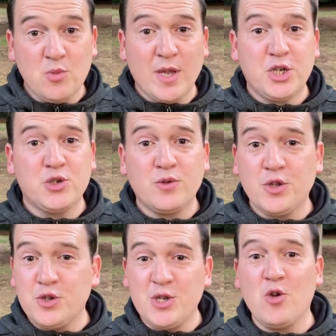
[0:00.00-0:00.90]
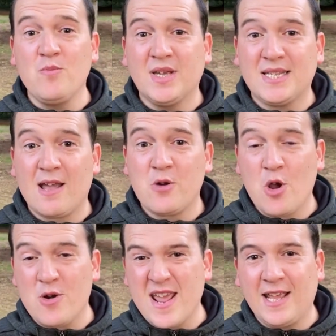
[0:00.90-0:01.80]
to make sure you don't miss
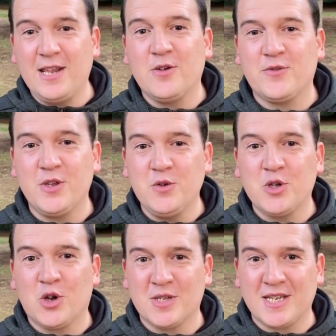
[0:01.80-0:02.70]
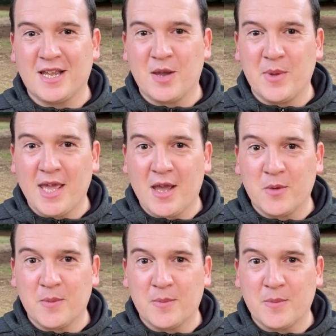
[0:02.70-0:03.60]
out on any of the new content coming out.